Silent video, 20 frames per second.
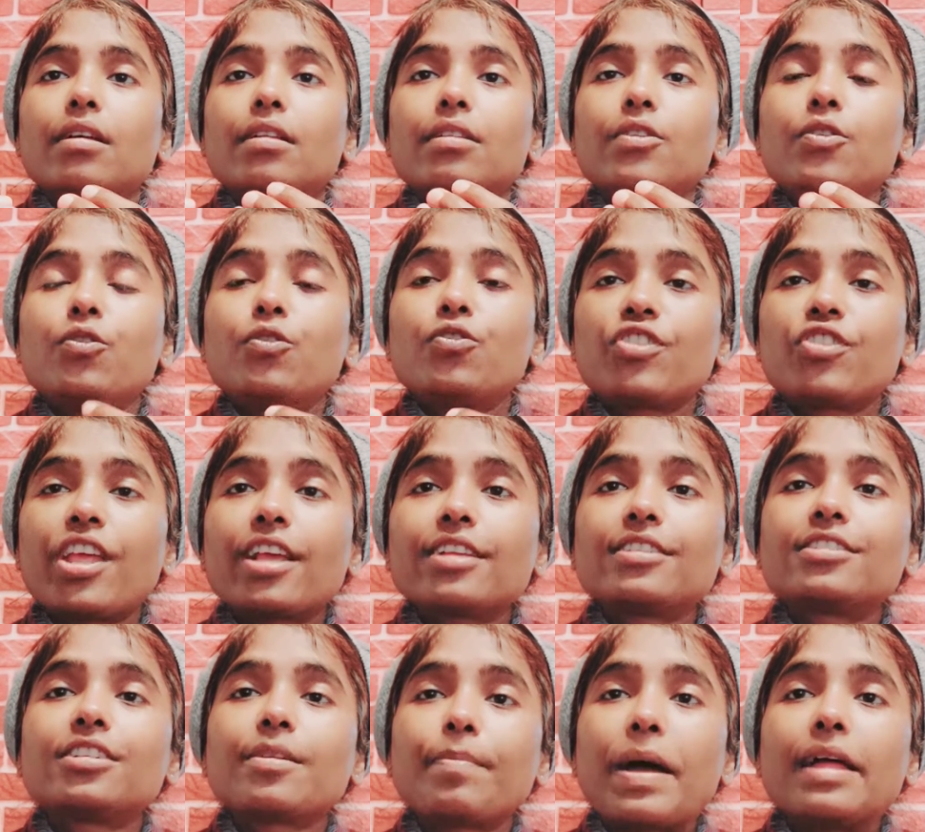You take
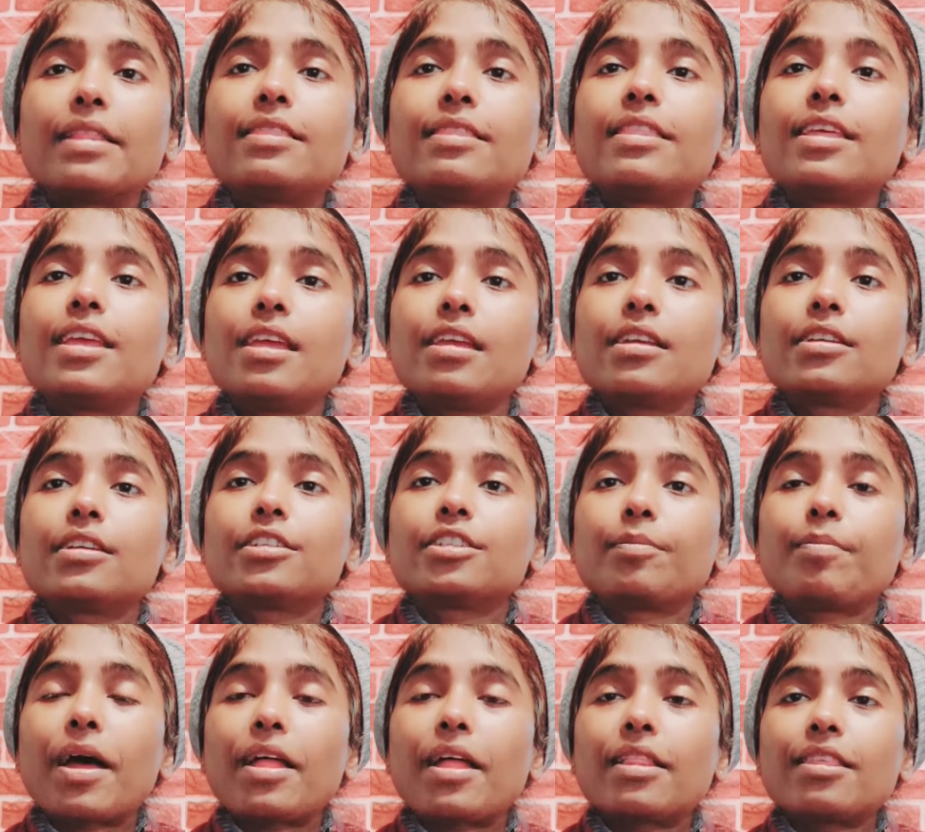
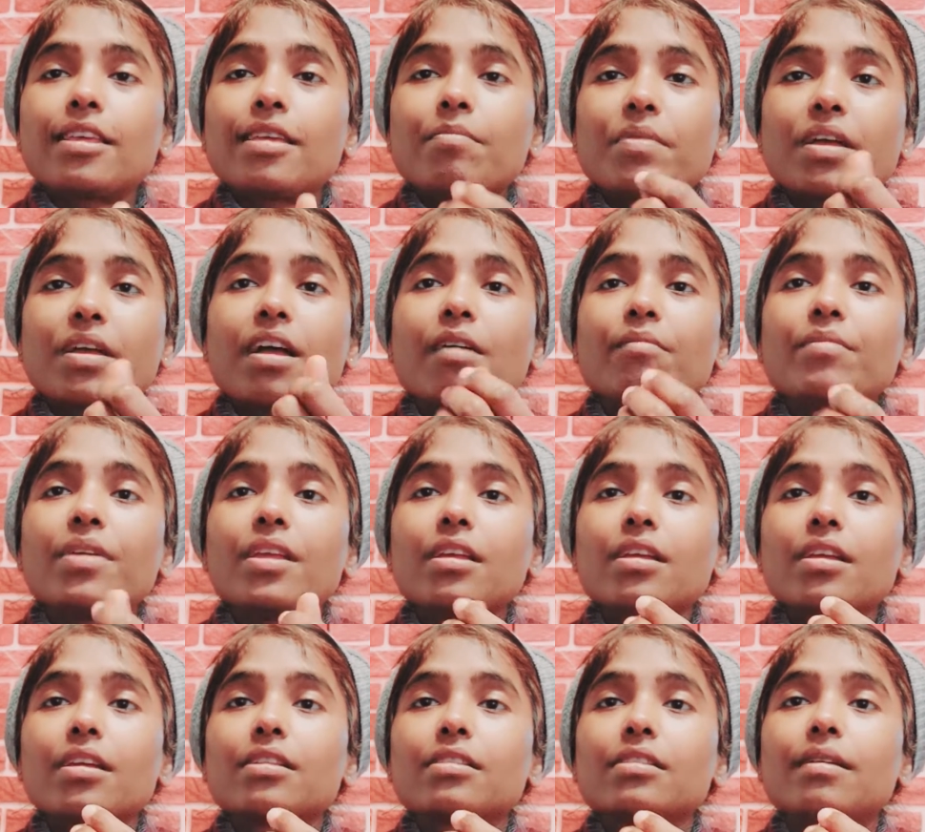chapati becoming
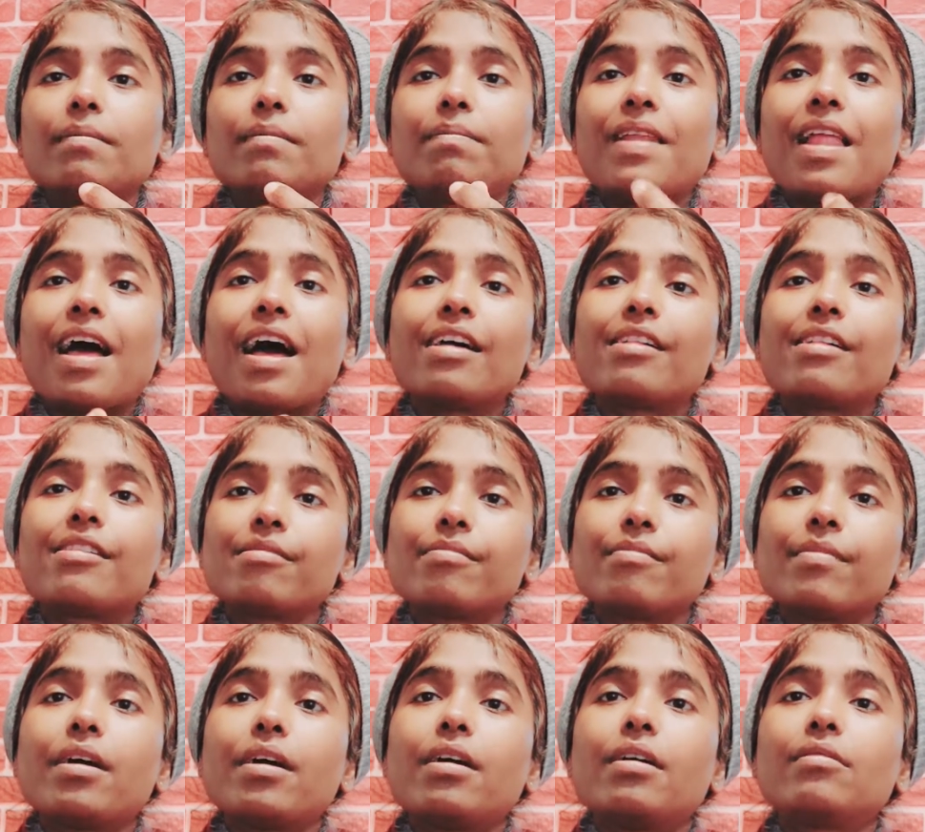the
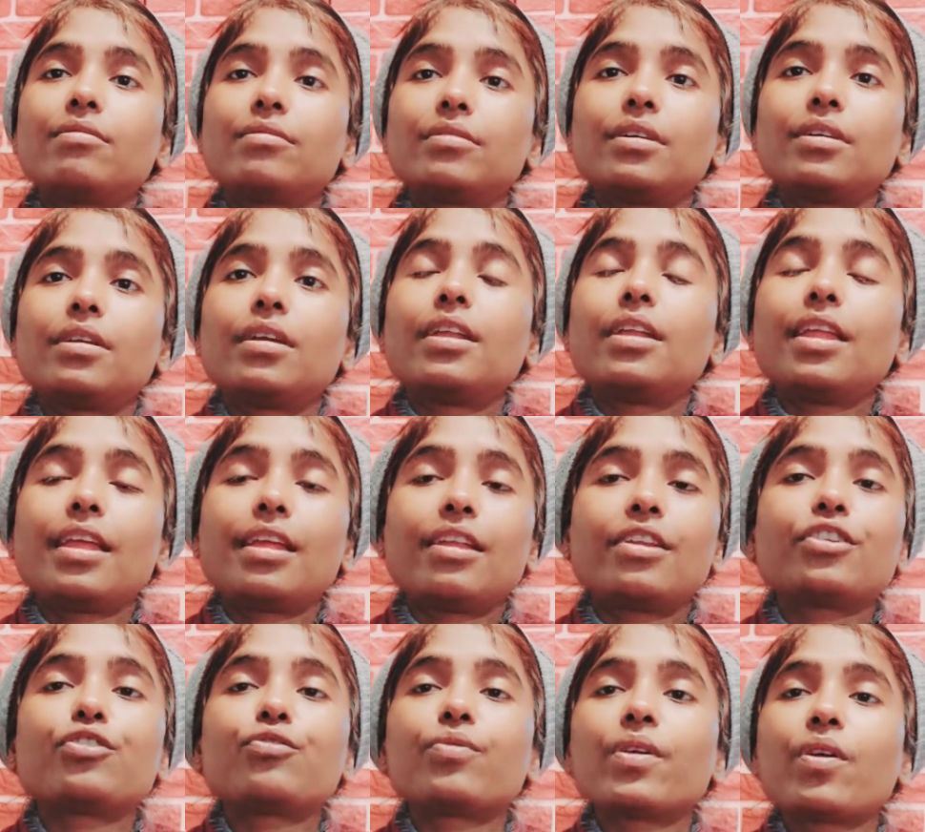plasma. In
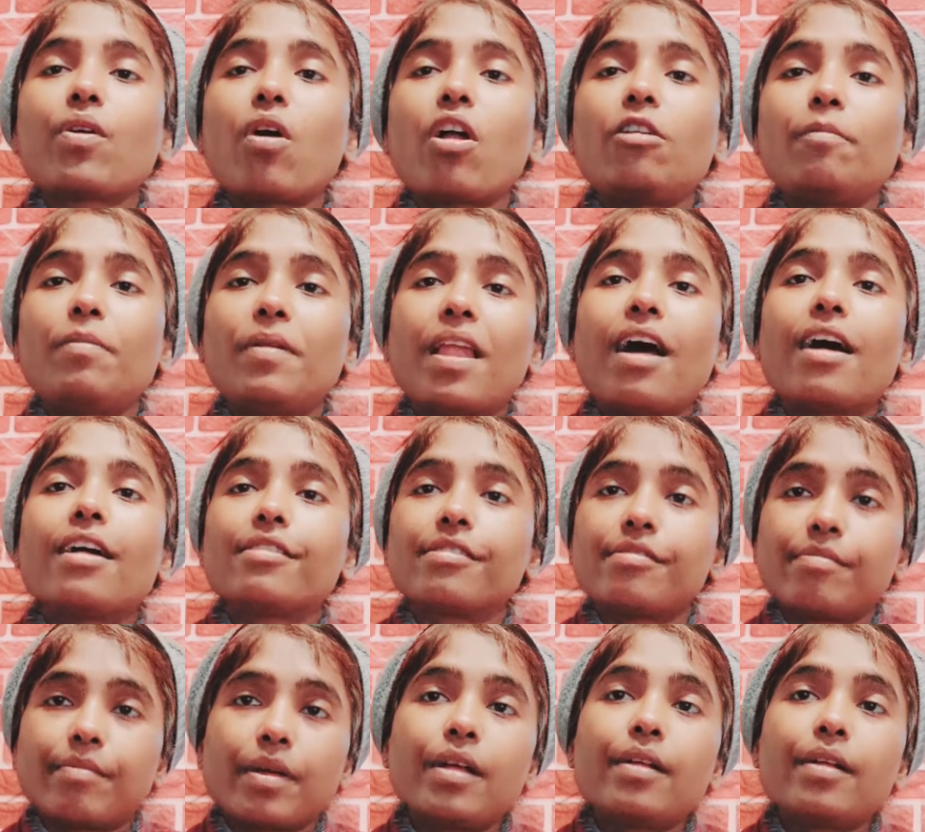English we call plasma.